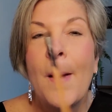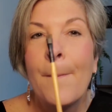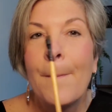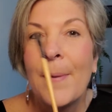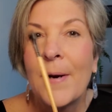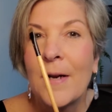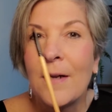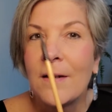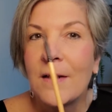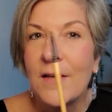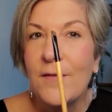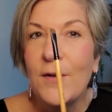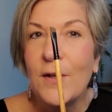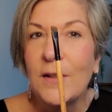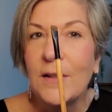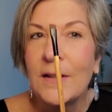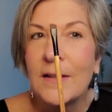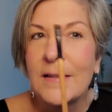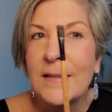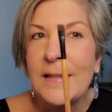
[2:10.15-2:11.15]
But I'll give you a
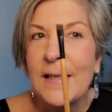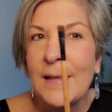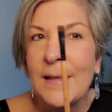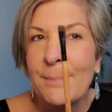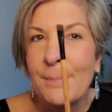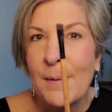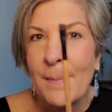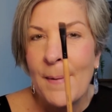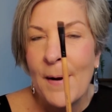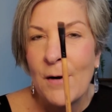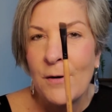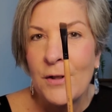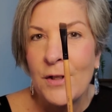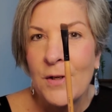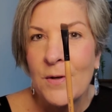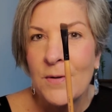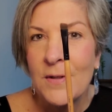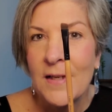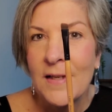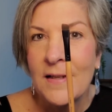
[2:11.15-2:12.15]
little tip about
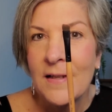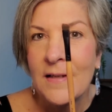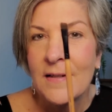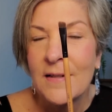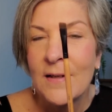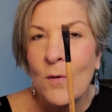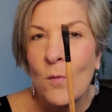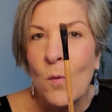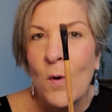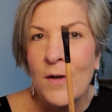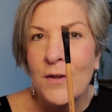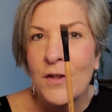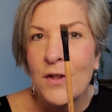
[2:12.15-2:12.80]
using this and what